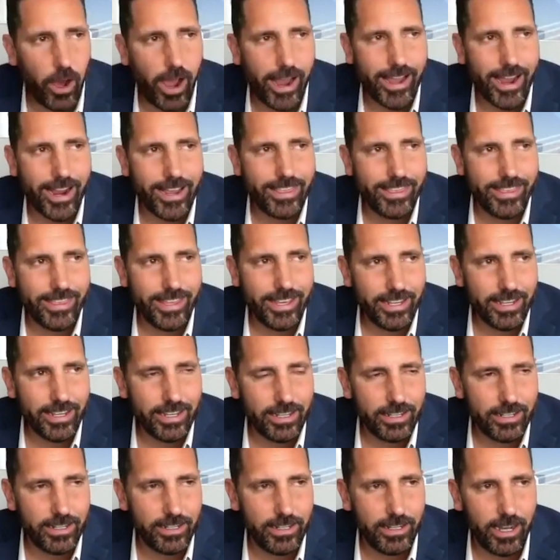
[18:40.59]
I
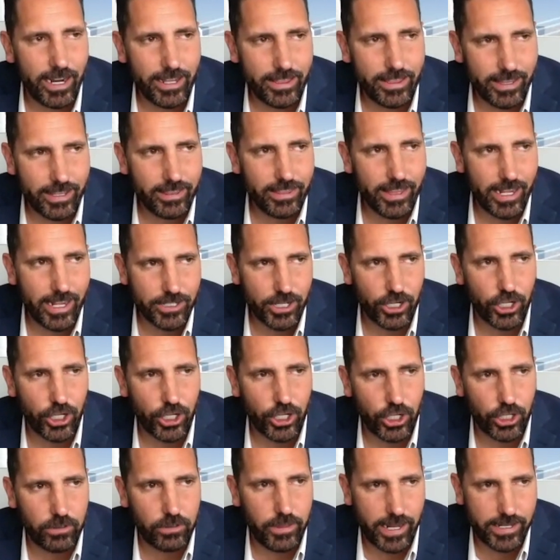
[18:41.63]
think that's
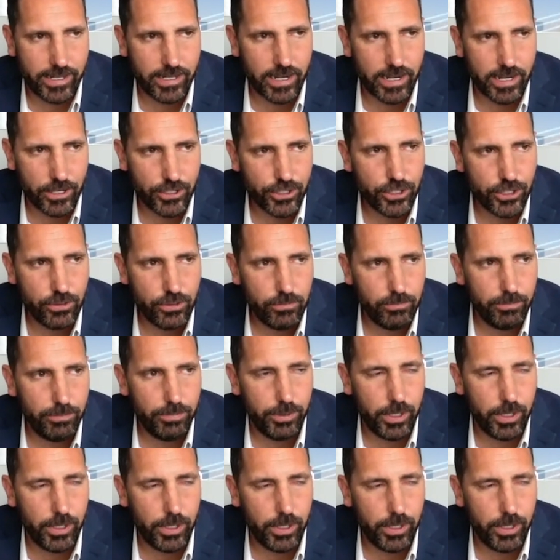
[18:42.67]
an issue,